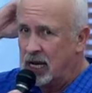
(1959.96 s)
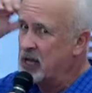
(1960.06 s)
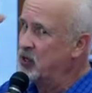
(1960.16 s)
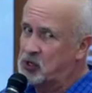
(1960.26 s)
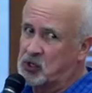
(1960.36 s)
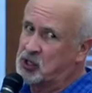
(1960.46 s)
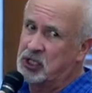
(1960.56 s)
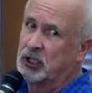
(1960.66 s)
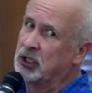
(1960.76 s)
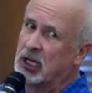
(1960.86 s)
And this is
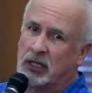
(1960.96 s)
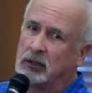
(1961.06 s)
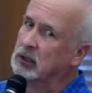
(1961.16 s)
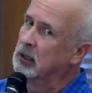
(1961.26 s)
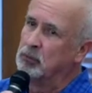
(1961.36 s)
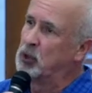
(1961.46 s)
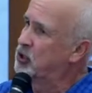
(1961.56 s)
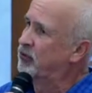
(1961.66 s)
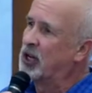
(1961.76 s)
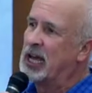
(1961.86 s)
still done
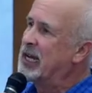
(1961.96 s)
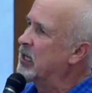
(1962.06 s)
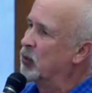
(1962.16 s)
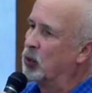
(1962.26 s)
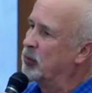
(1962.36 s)
bush flying in